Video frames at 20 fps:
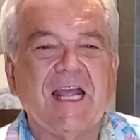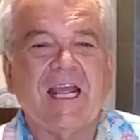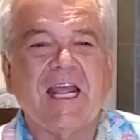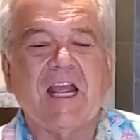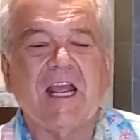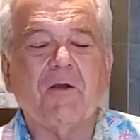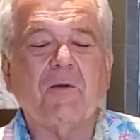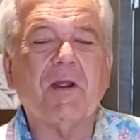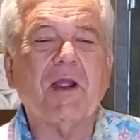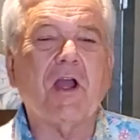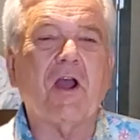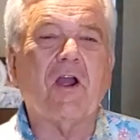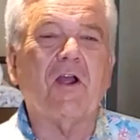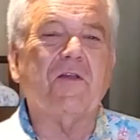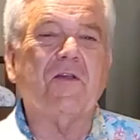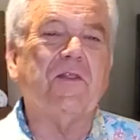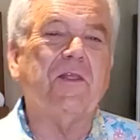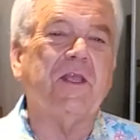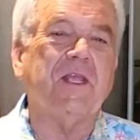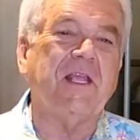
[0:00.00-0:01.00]
Here we are
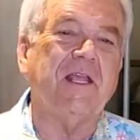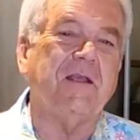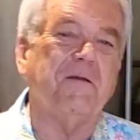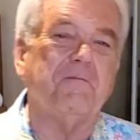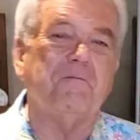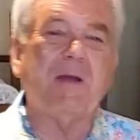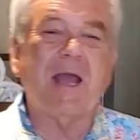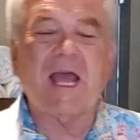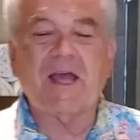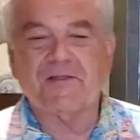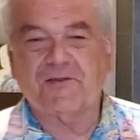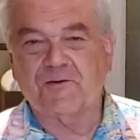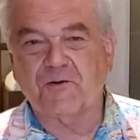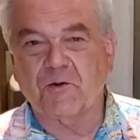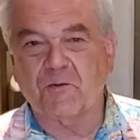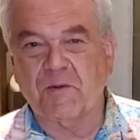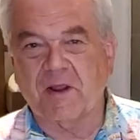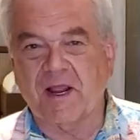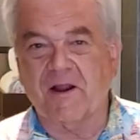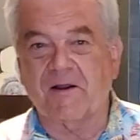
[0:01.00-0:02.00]
in the
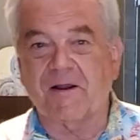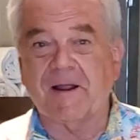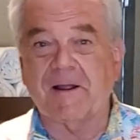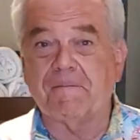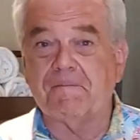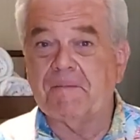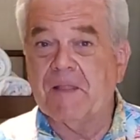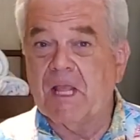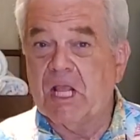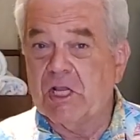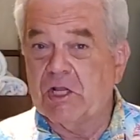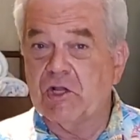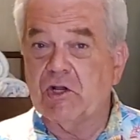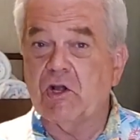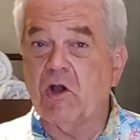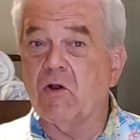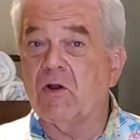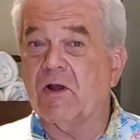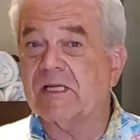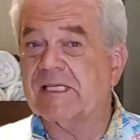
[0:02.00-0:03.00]
bathroom area. You
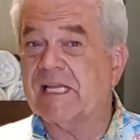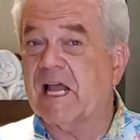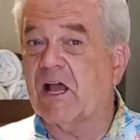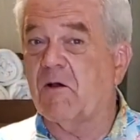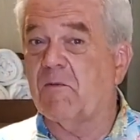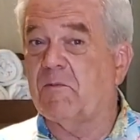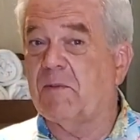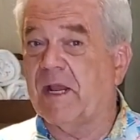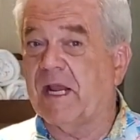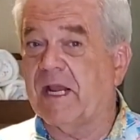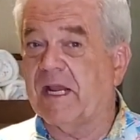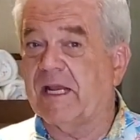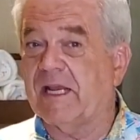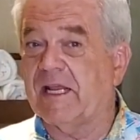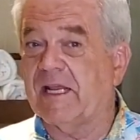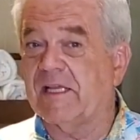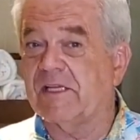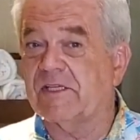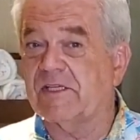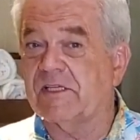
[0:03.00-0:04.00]
notice how big it
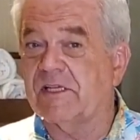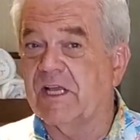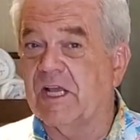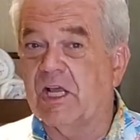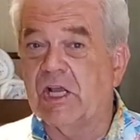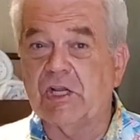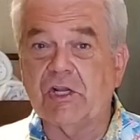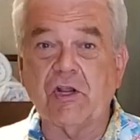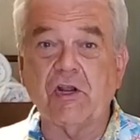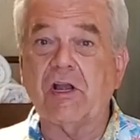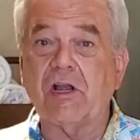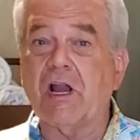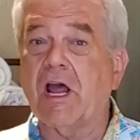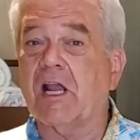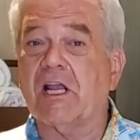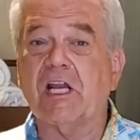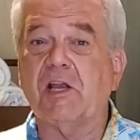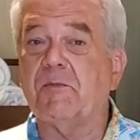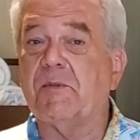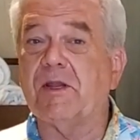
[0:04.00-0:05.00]
is? You're not
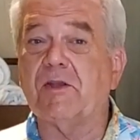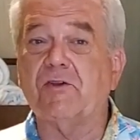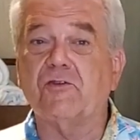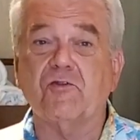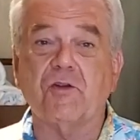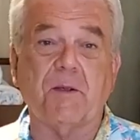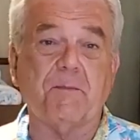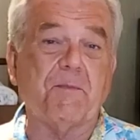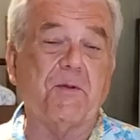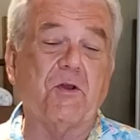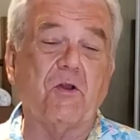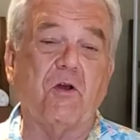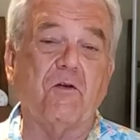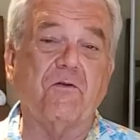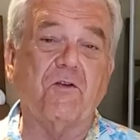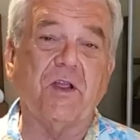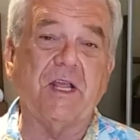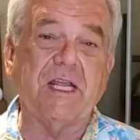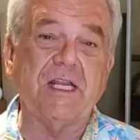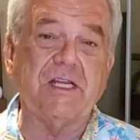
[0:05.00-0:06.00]
going to be tripping
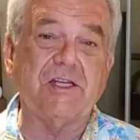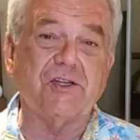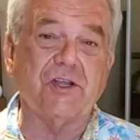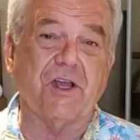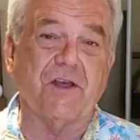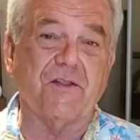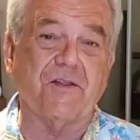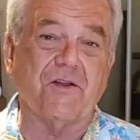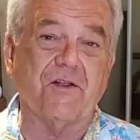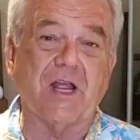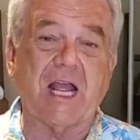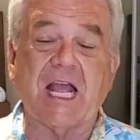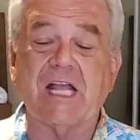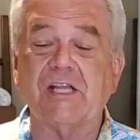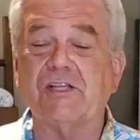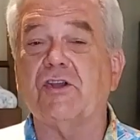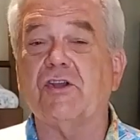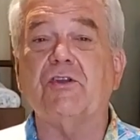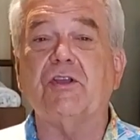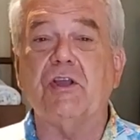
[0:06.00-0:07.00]
over each other
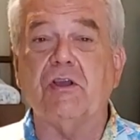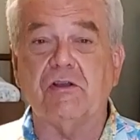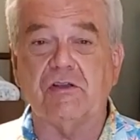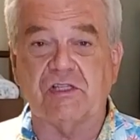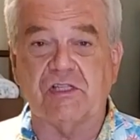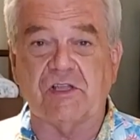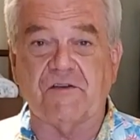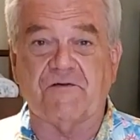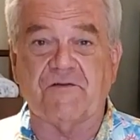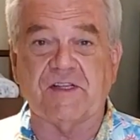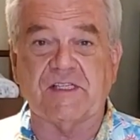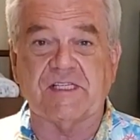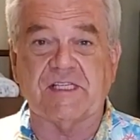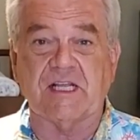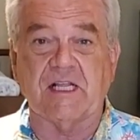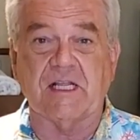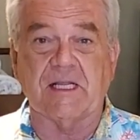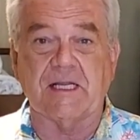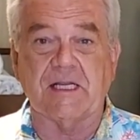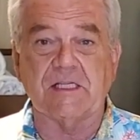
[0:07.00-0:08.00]
as you use the
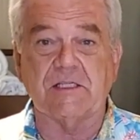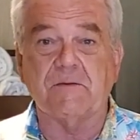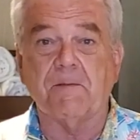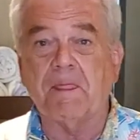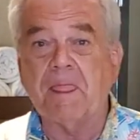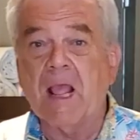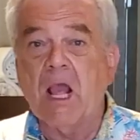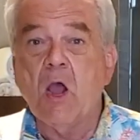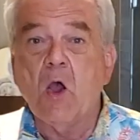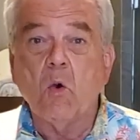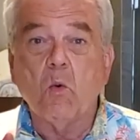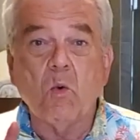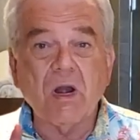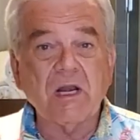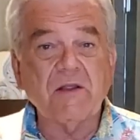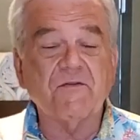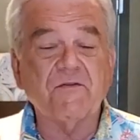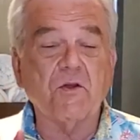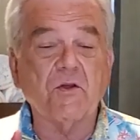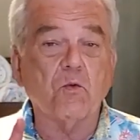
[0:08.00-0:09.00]
facilities. One
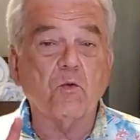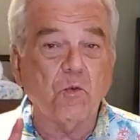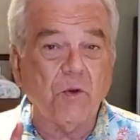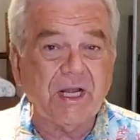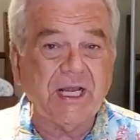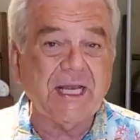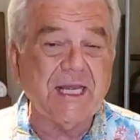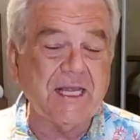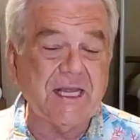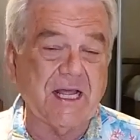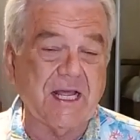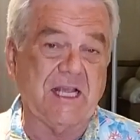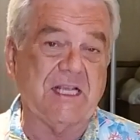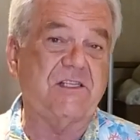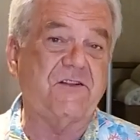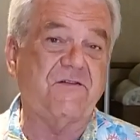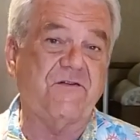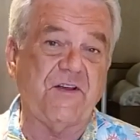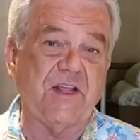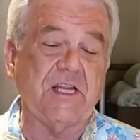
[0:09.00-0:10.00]
of the really nice
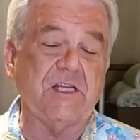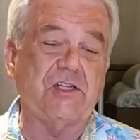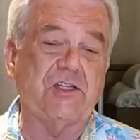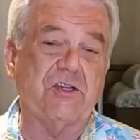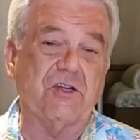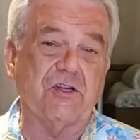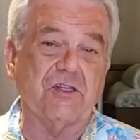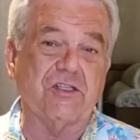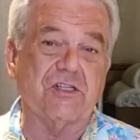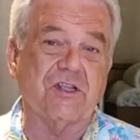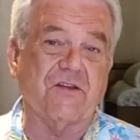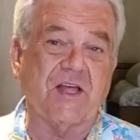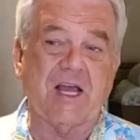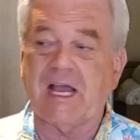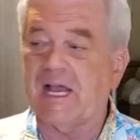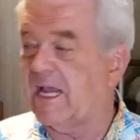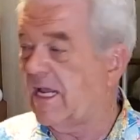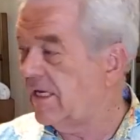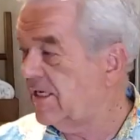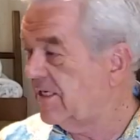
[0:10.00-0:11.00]
features of the
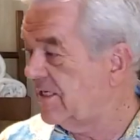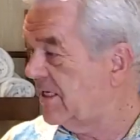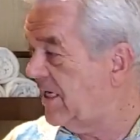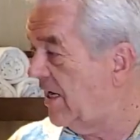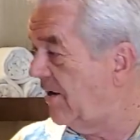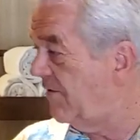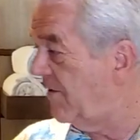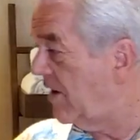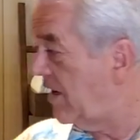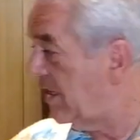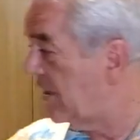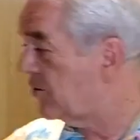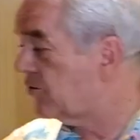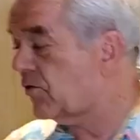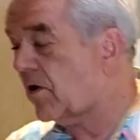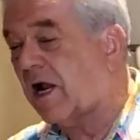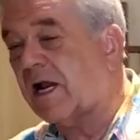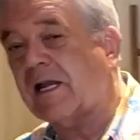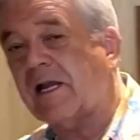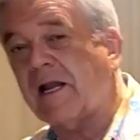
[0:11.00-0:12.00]
Hyatt Ziva is
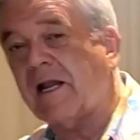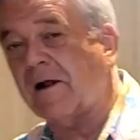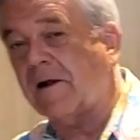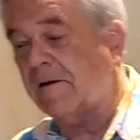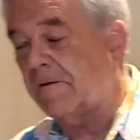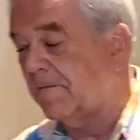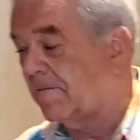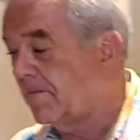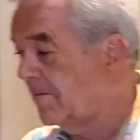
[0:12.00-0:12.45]
right here.